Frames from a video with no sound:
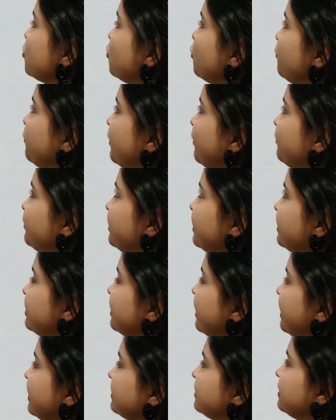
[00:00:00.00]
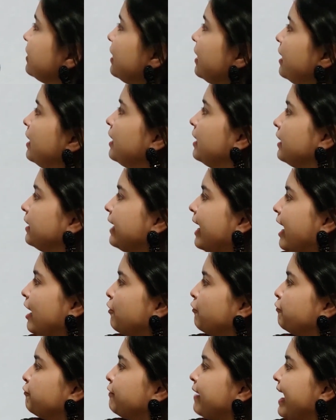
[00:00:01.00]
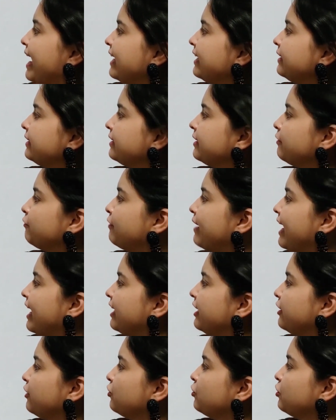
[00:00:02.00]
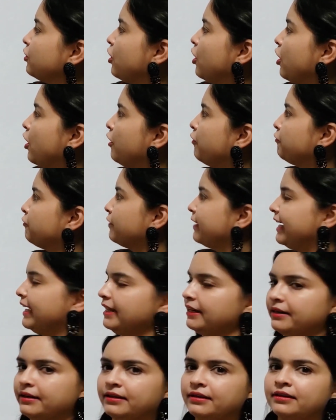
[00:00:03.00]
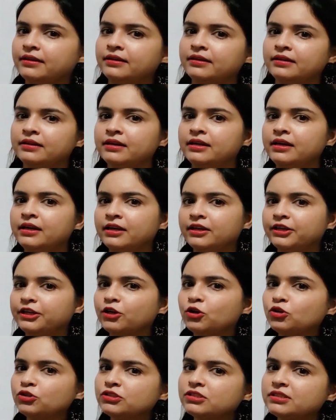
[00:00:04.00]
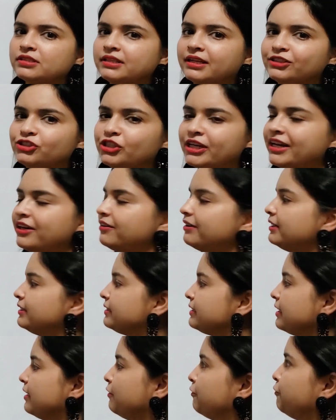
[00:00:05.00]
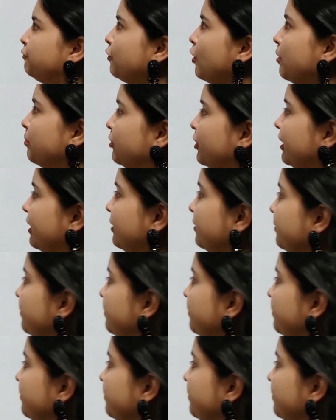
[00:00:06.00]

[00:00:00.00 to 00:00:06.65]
256. Now, find the value of n. Use the general term formula.